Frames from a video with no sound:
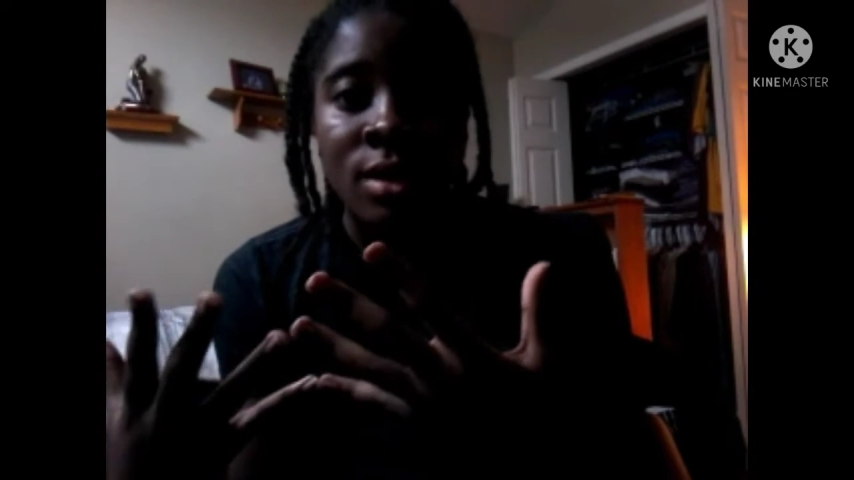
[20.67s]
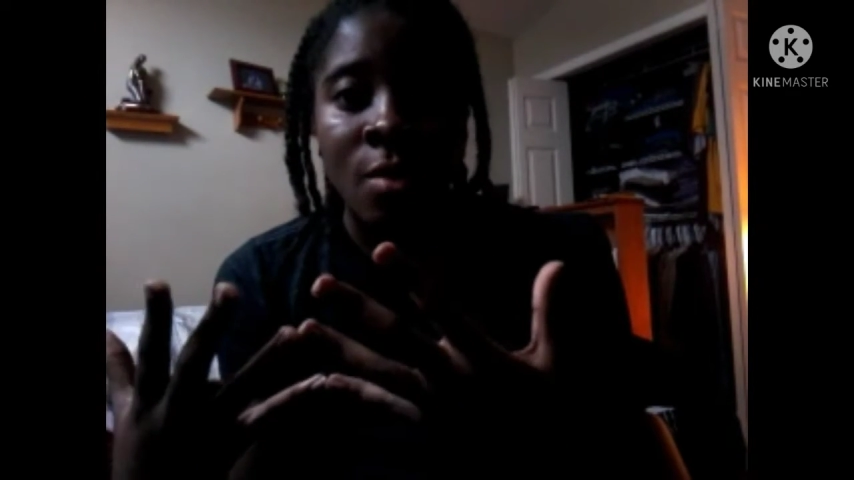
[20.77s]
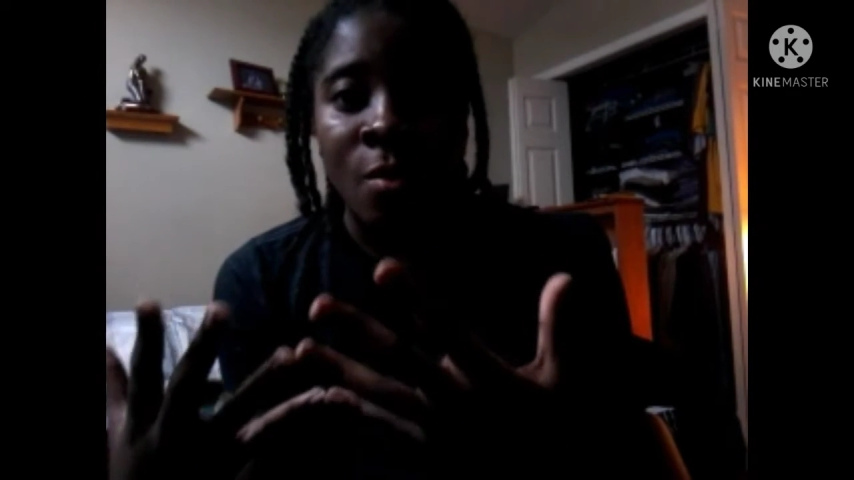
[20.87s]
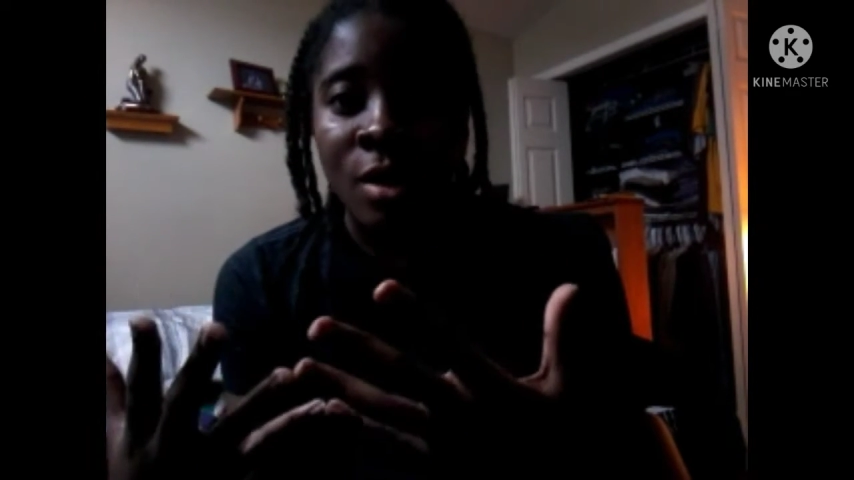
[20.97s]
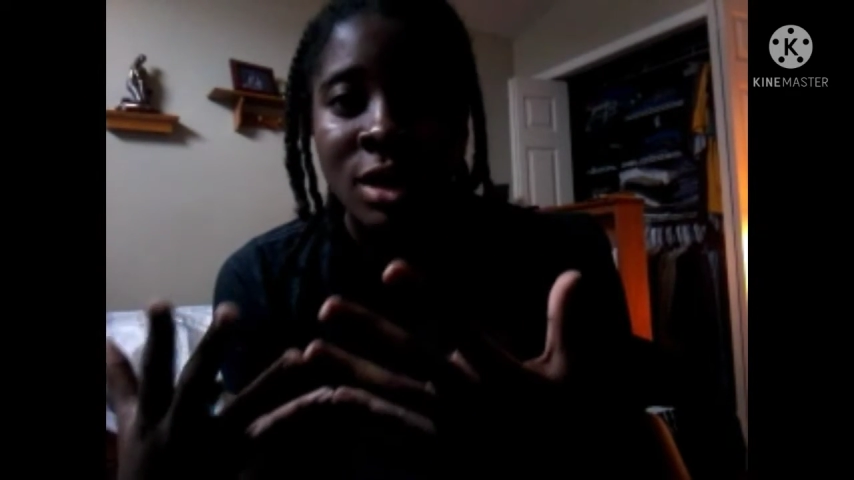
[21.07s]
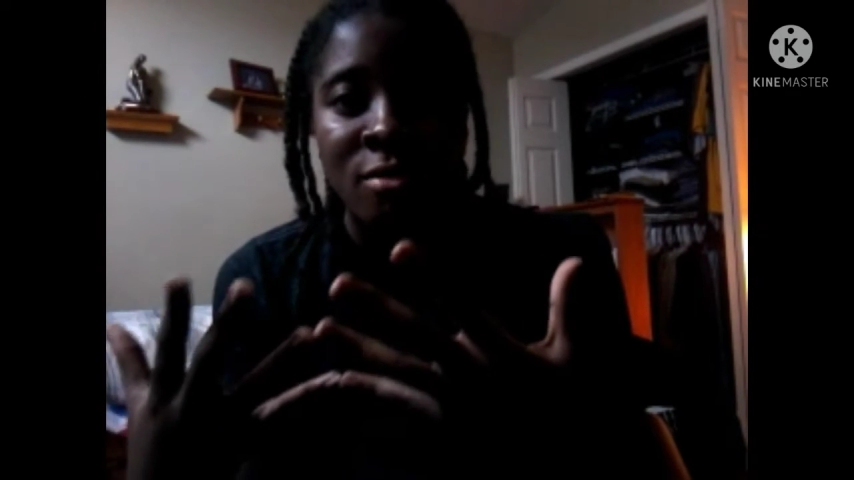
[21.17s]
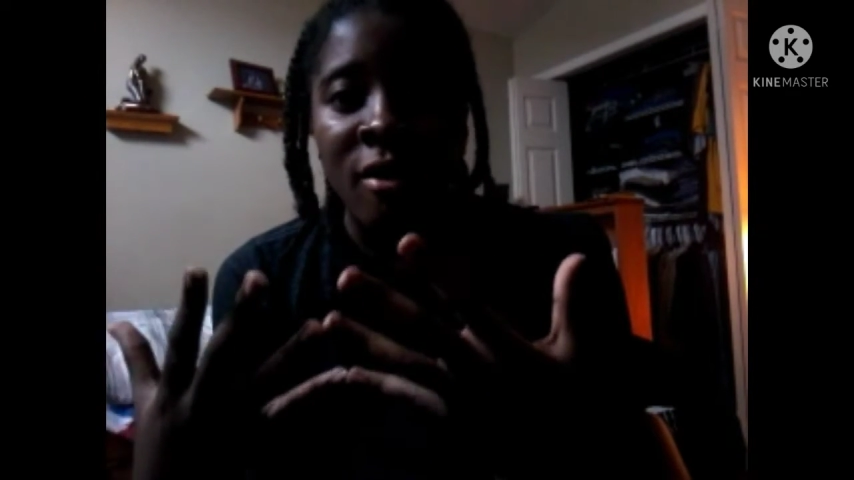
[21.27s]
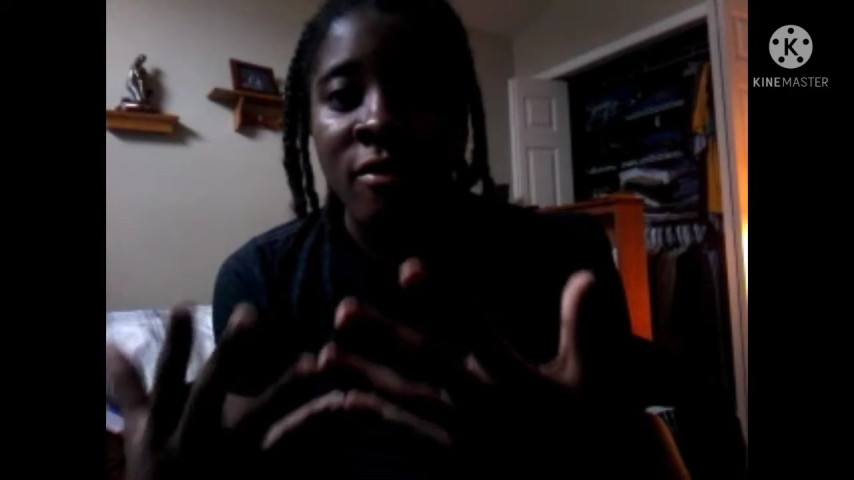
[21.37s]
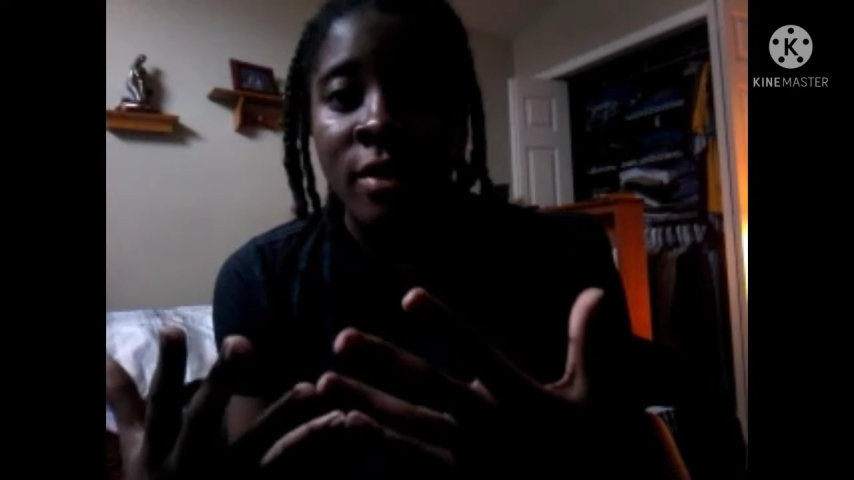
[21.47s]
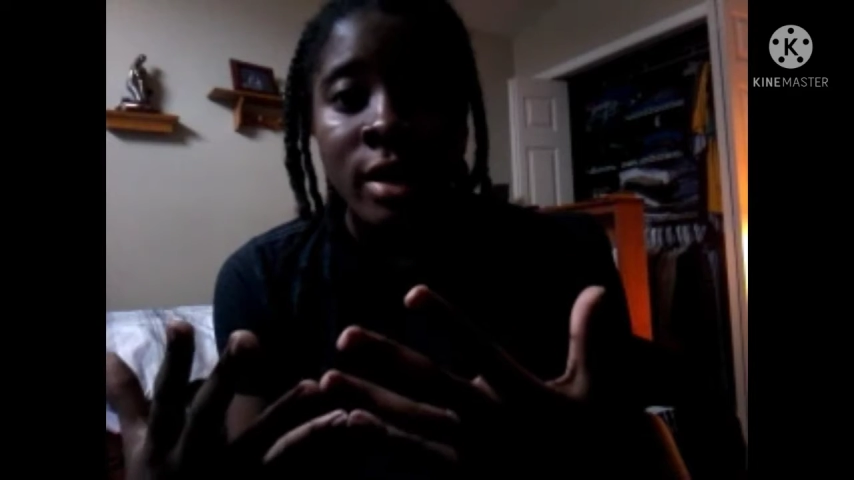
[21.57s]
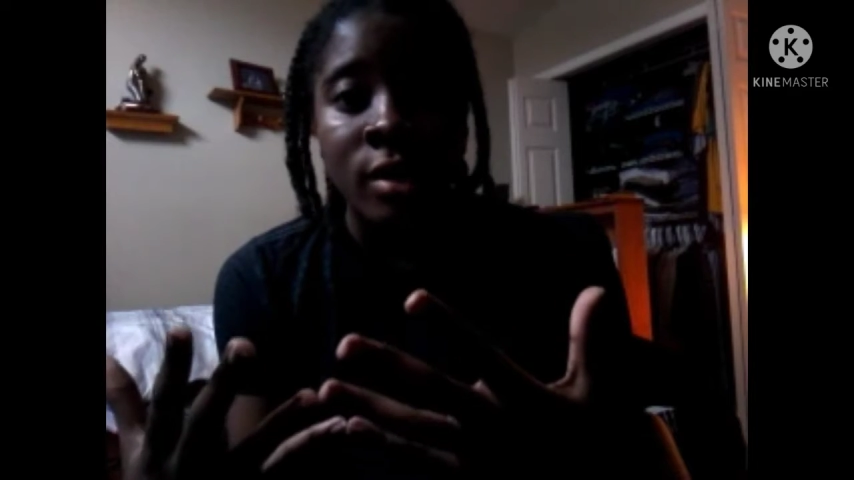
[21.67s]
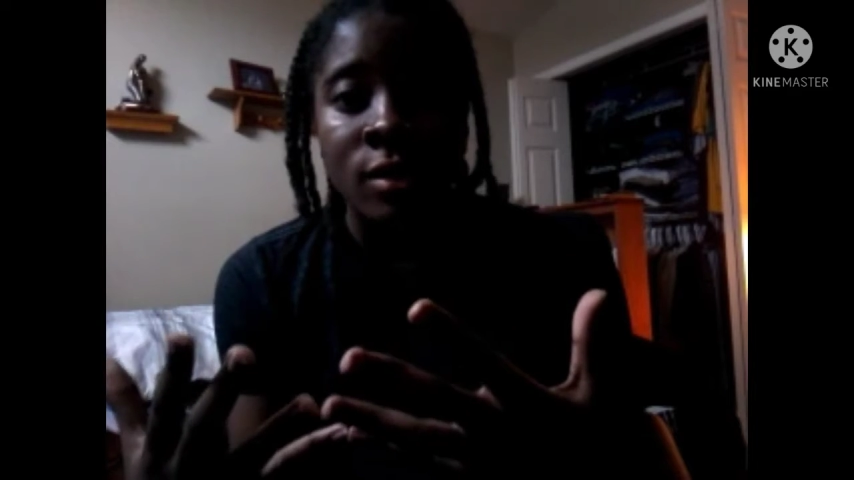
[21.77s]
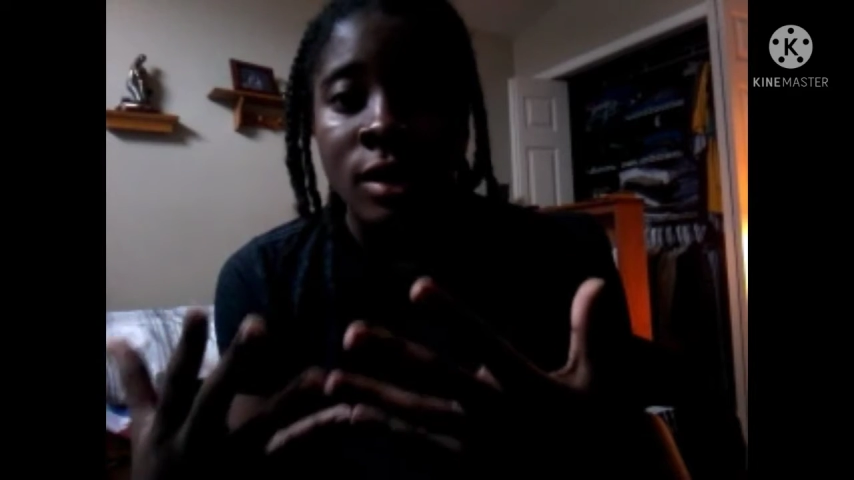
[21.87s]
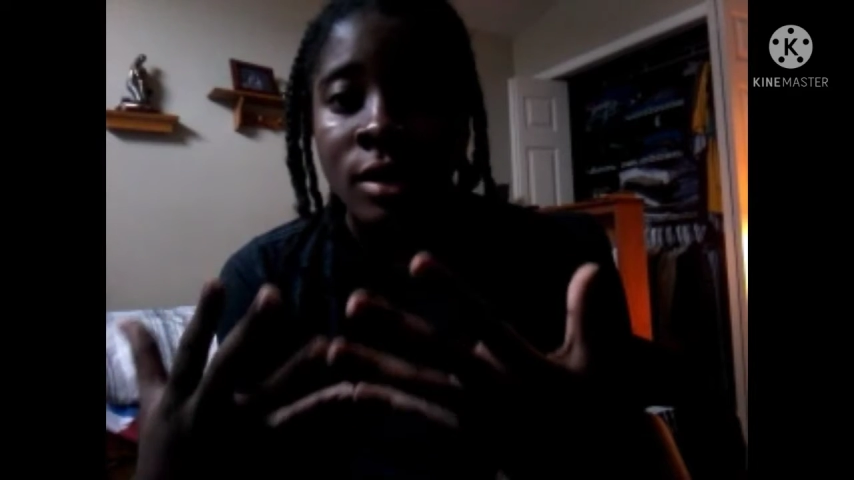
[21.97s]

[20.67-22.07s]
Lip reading: that watches my videos,